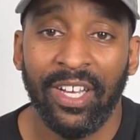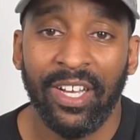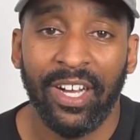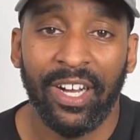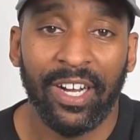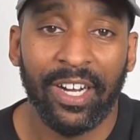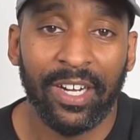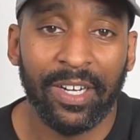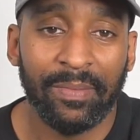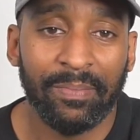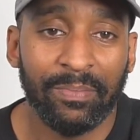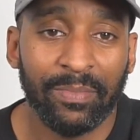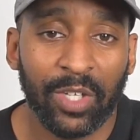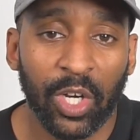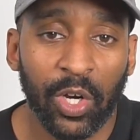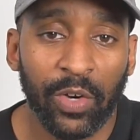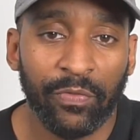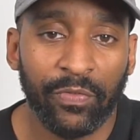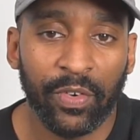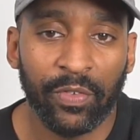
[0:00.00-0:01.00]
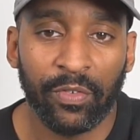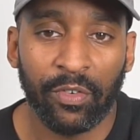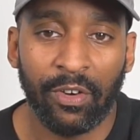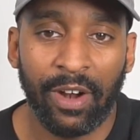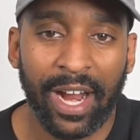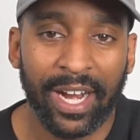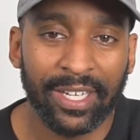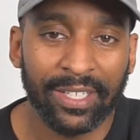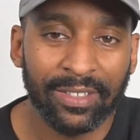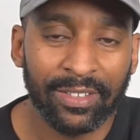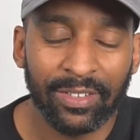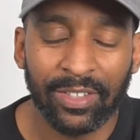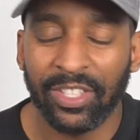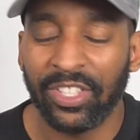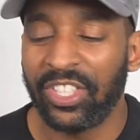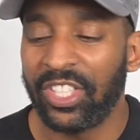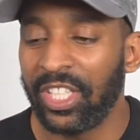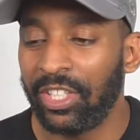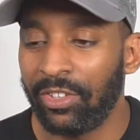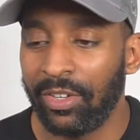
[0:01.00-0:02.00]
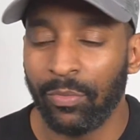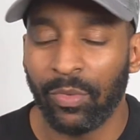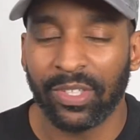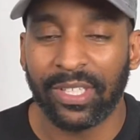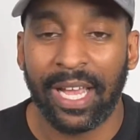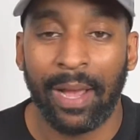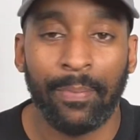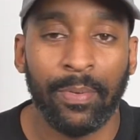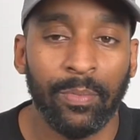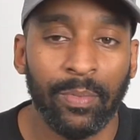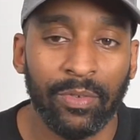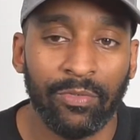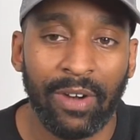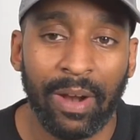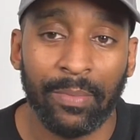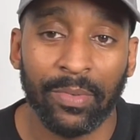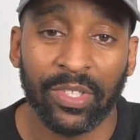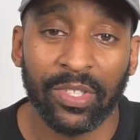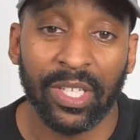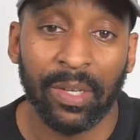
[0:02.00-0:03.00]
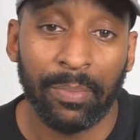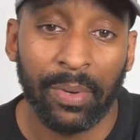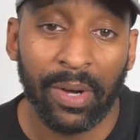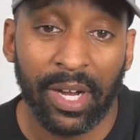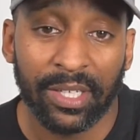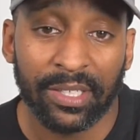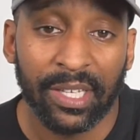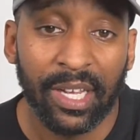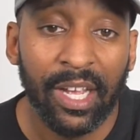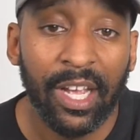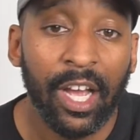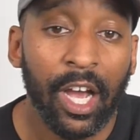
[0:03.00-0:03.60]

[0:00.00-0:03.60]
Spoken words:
going for Varane, considering what's happened with Ramos in the past.